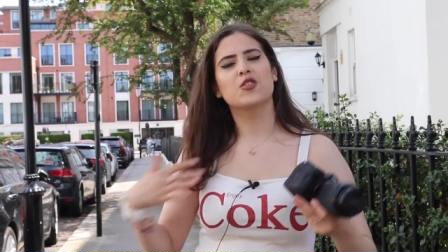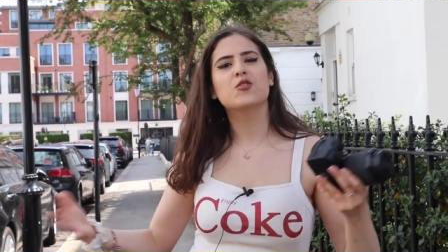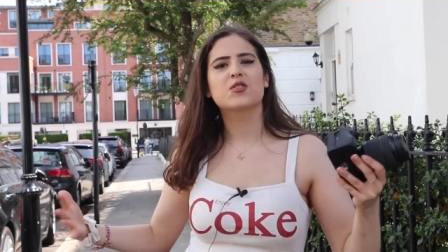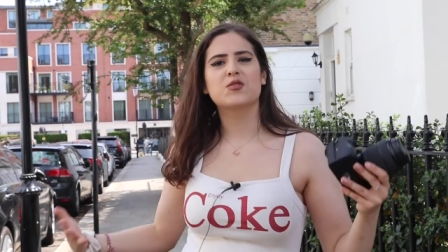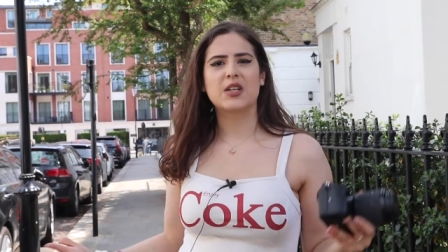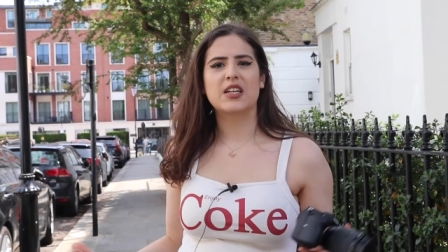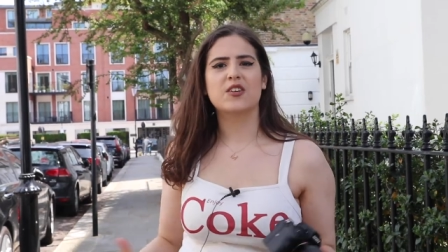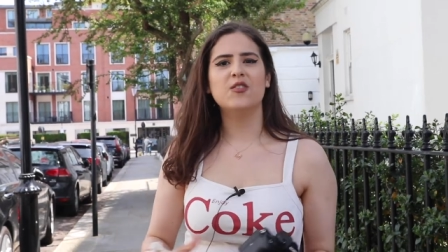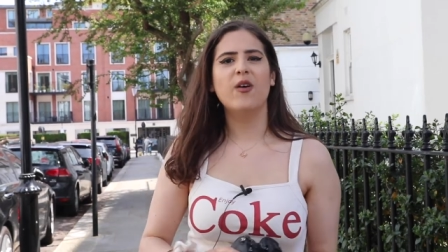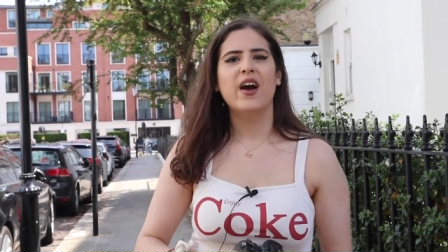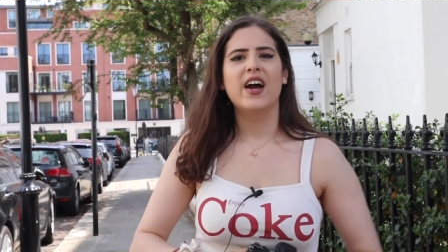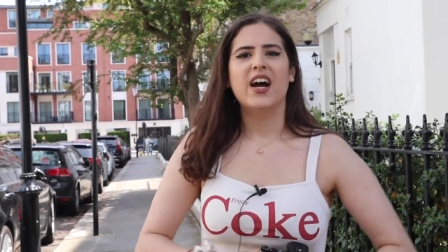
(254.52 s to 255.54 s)
It looks really
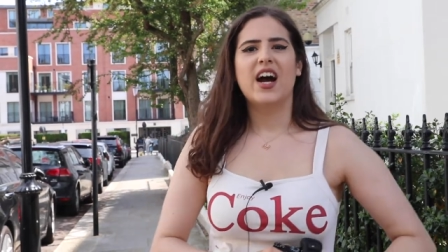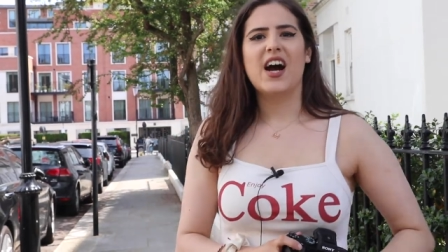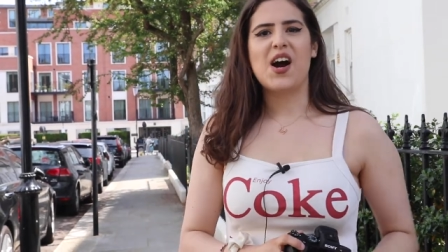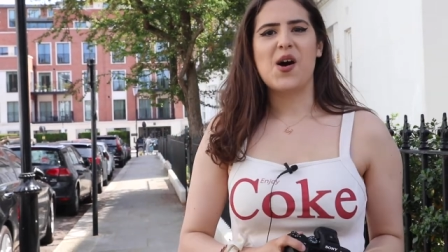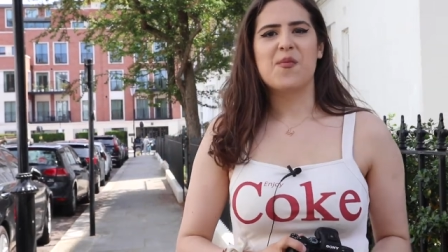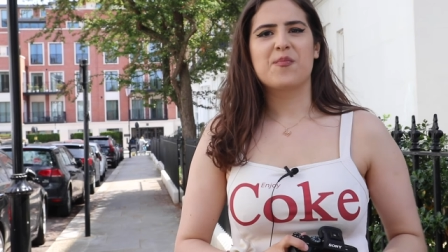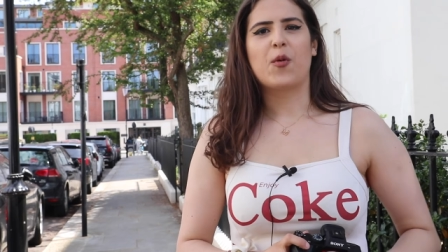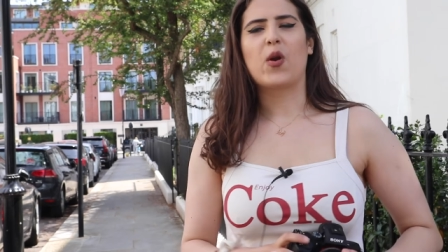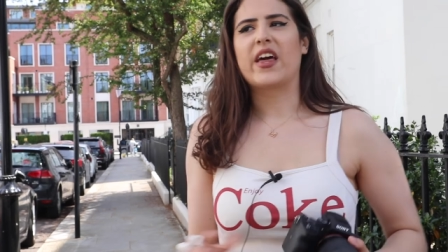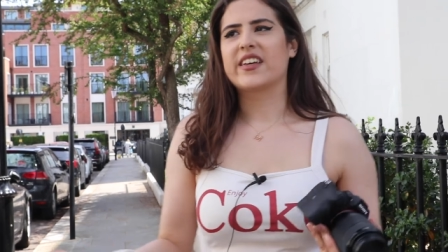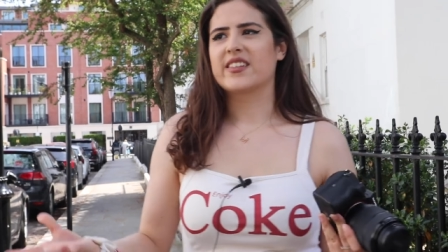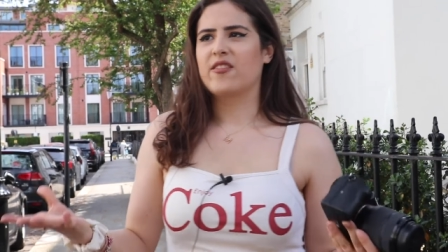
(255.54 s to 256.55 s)
cool, or
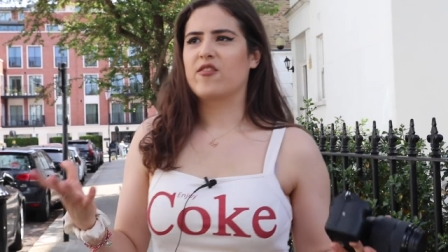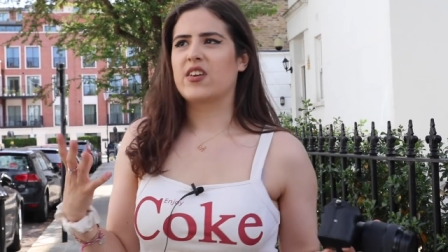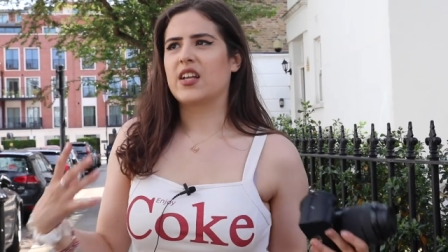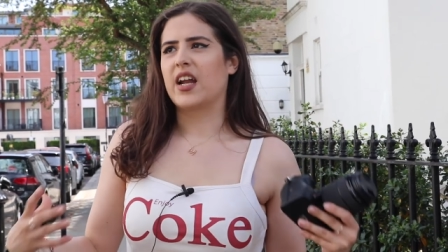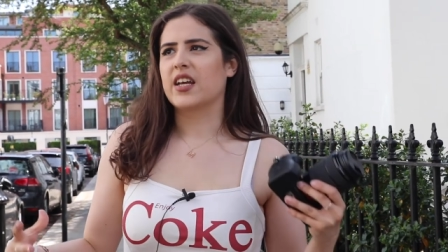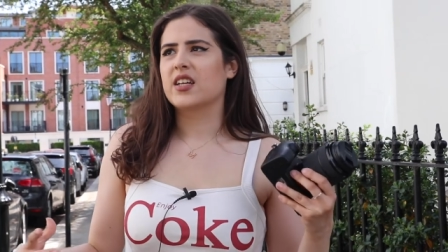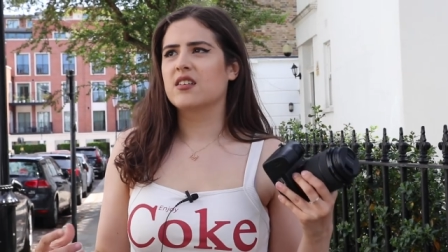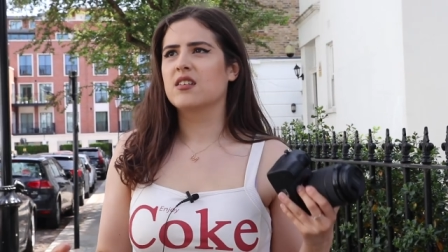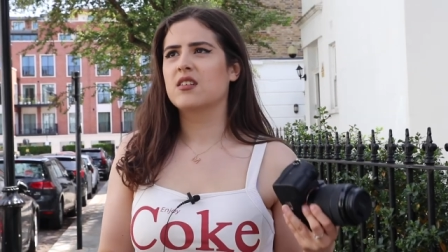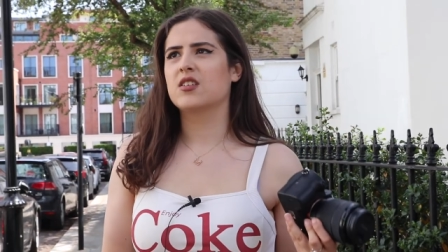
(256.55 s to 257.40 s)
like something like,